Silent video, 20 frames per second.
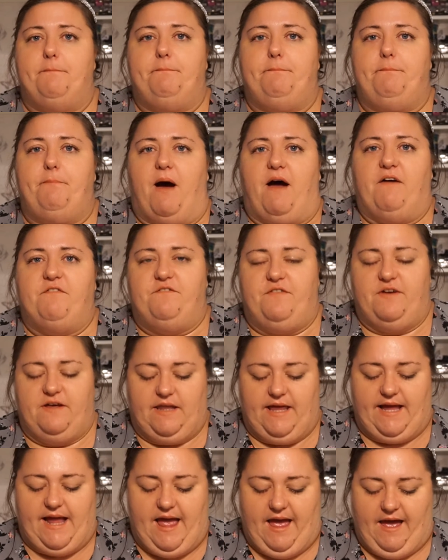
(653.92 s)
but I feel
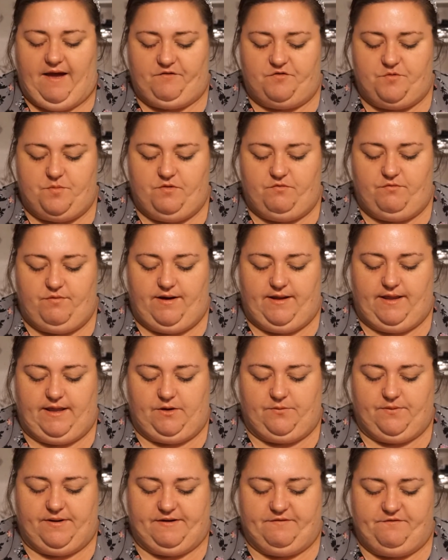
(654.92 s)
like I have to be really quick.